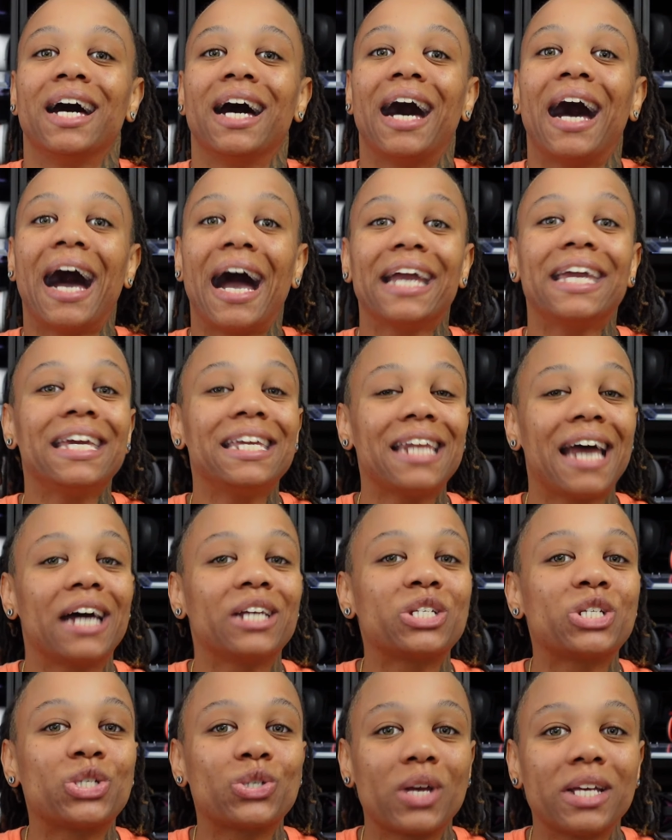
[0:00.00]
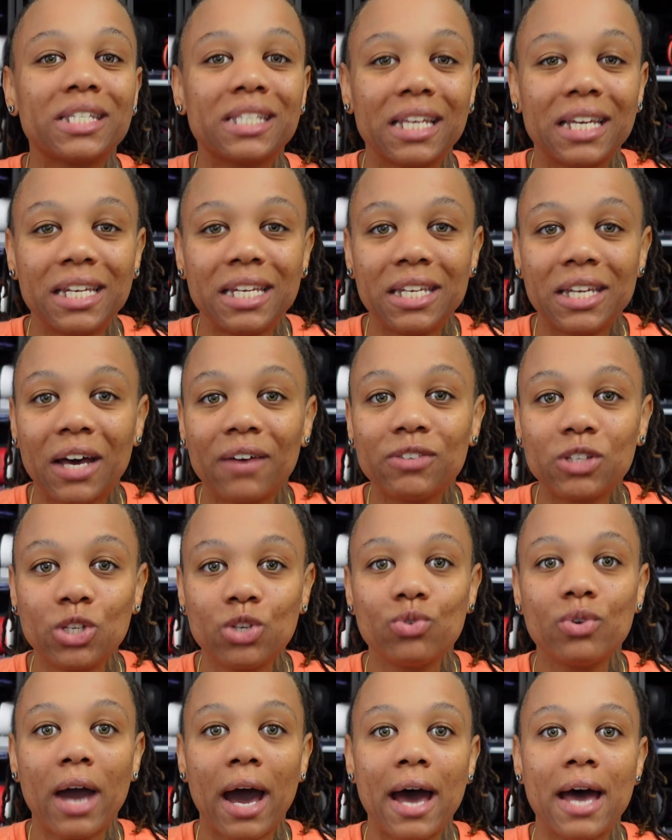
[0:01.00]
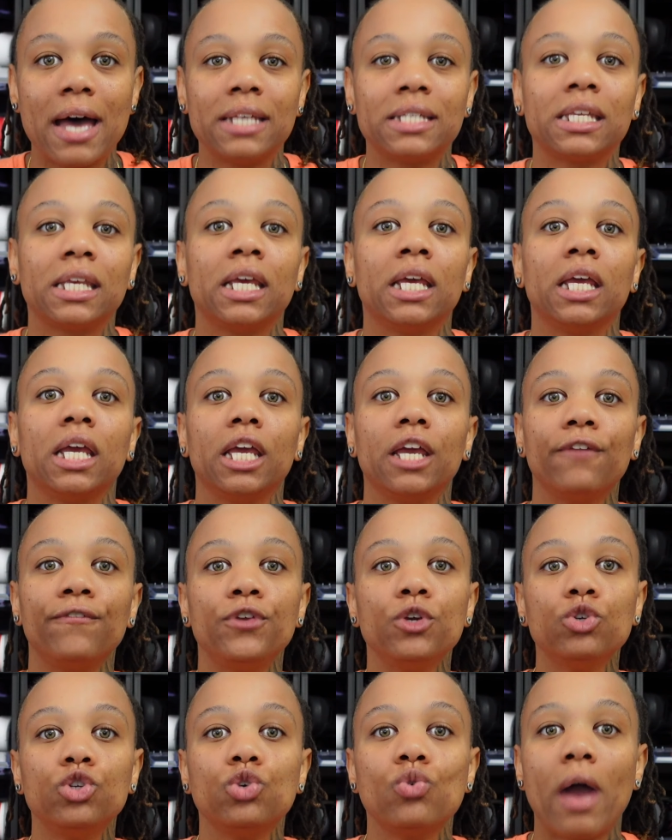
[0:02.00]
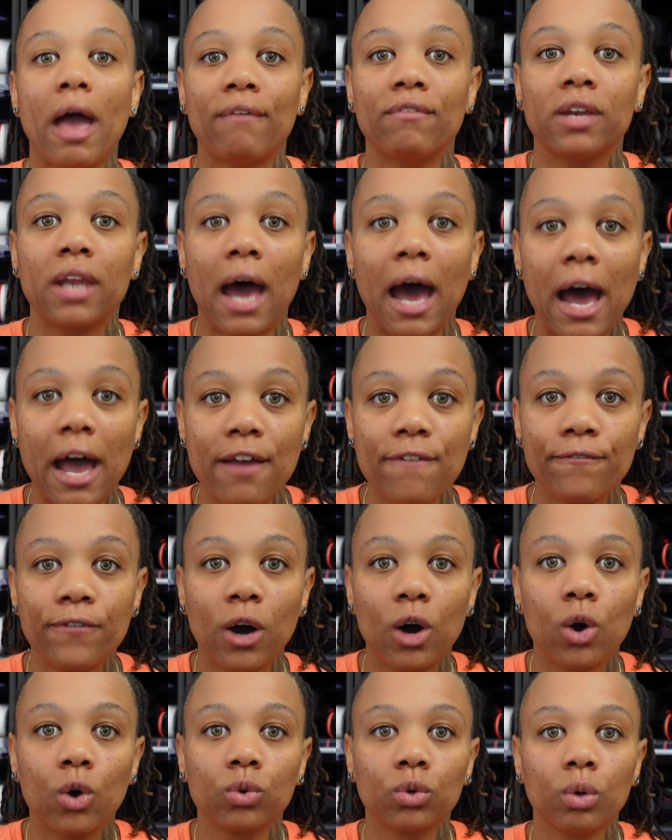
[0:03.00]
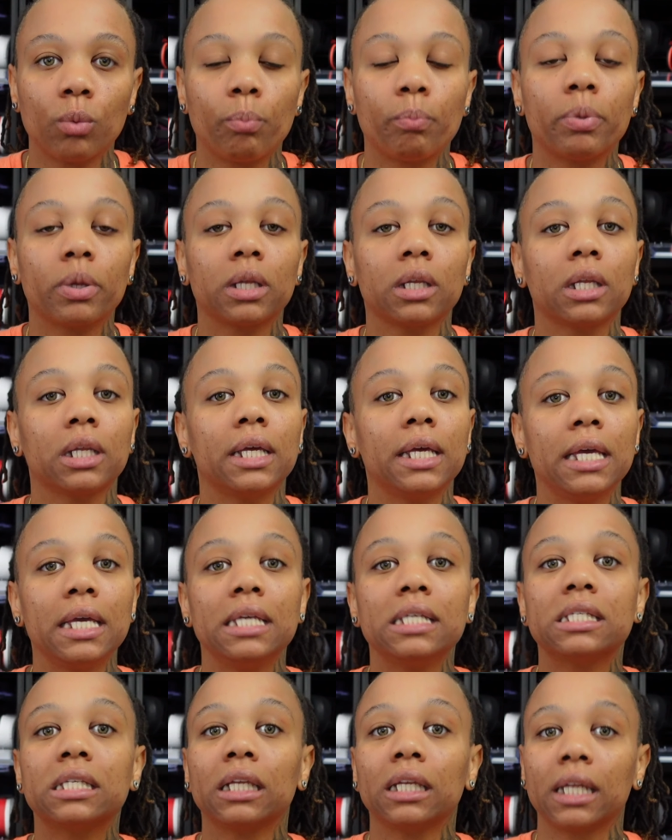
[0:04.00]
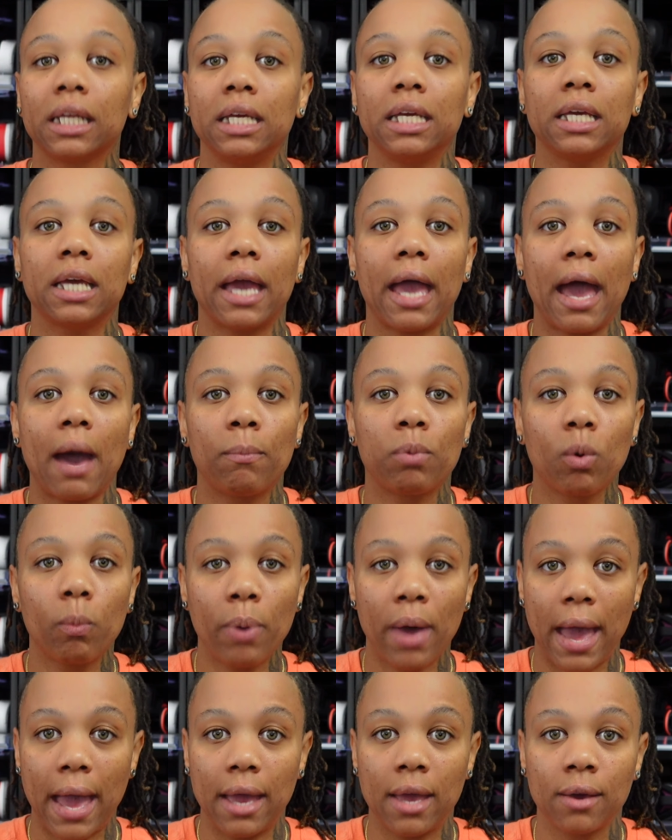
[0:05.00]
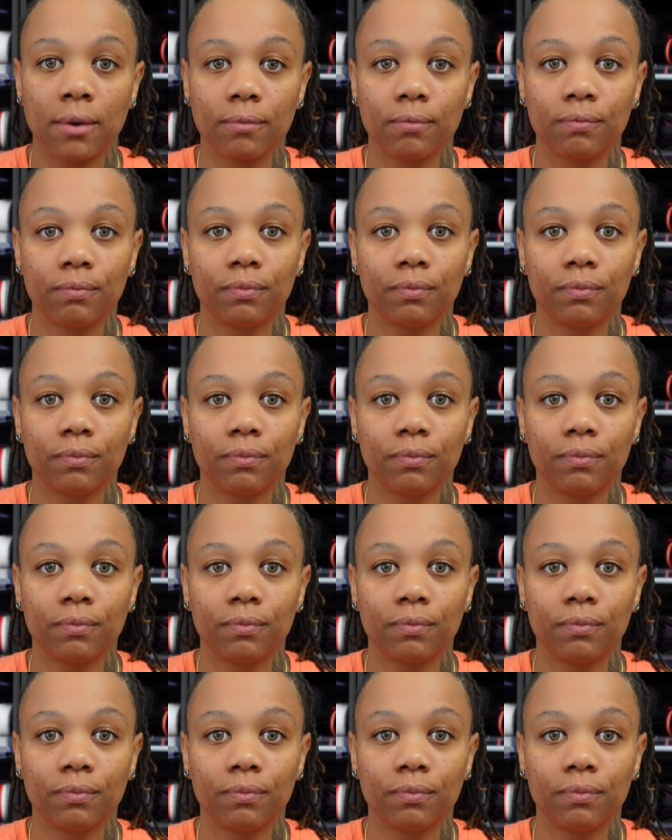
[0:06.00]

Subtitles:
I cannot stress enough to you guys, if you do have an iPhone, please link Apple Pay.